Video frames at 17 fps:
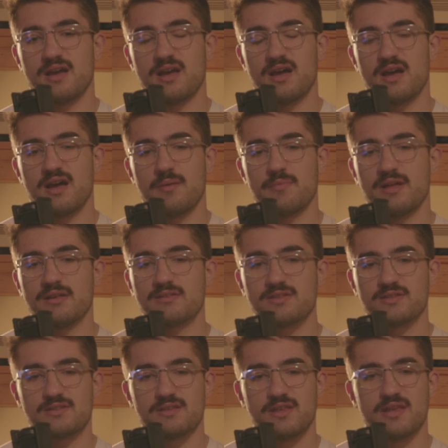I'm not just
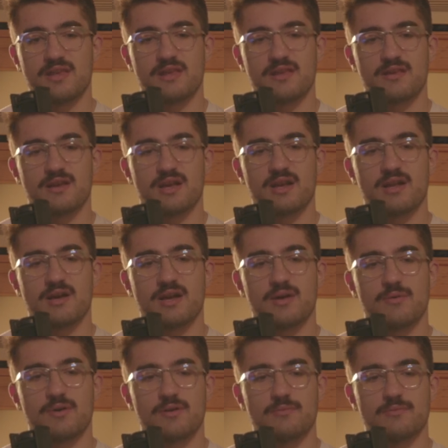saying I
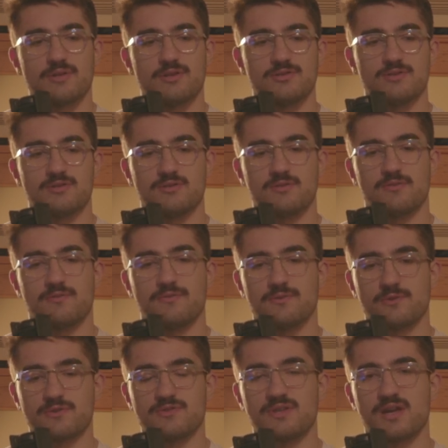want to reach
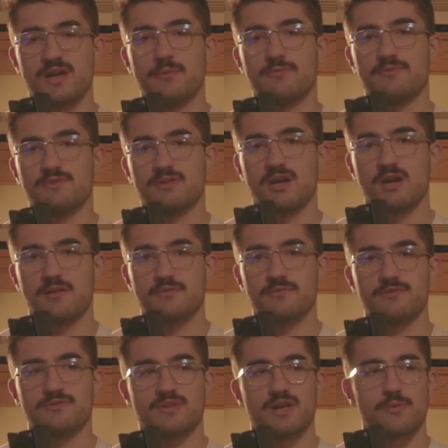first-time
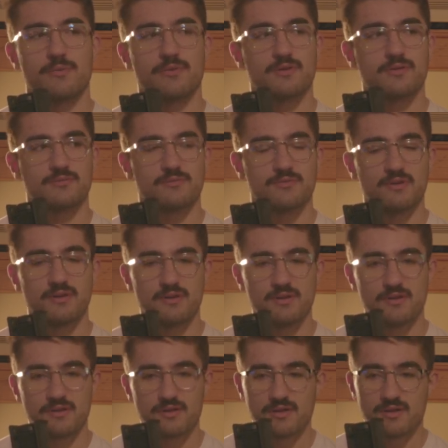photographers. I want to
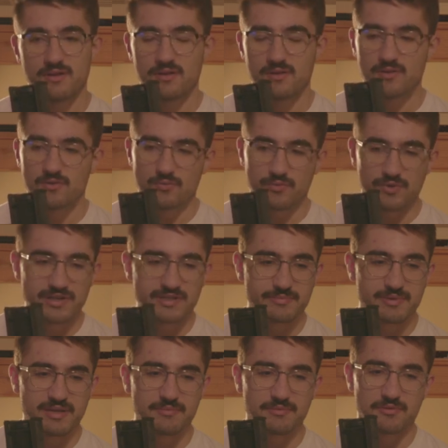reach
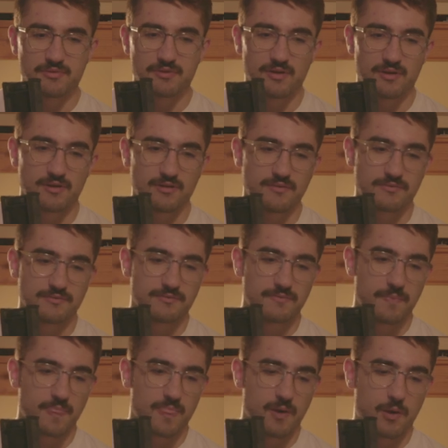people of
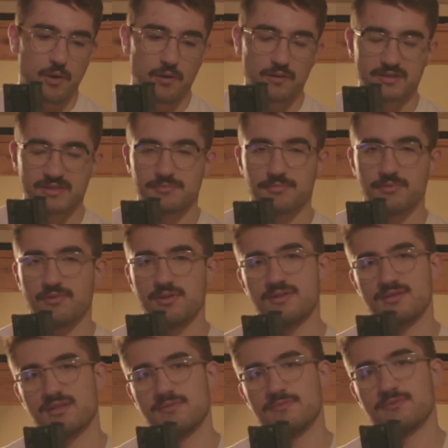all experience
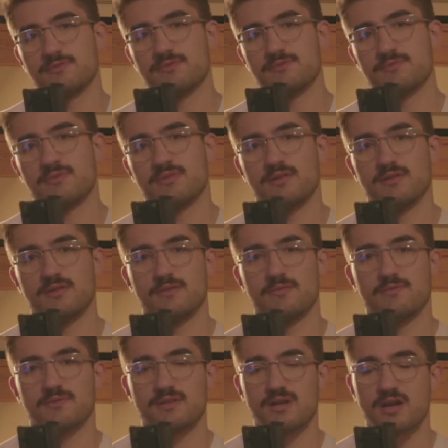levels within
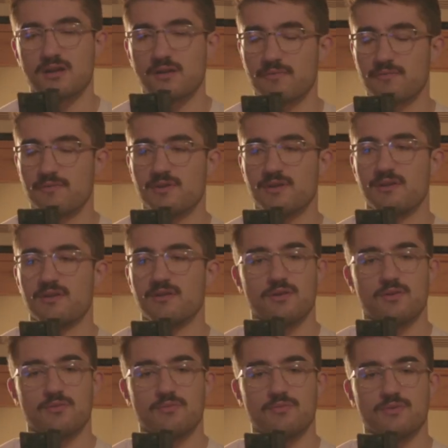photography,
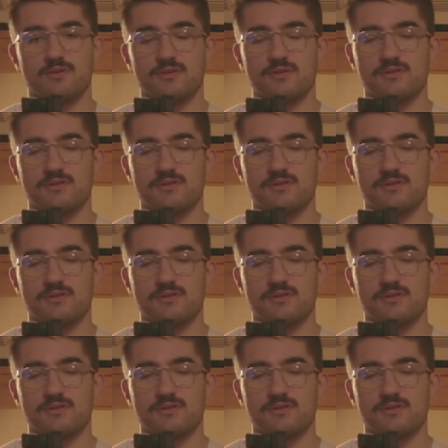really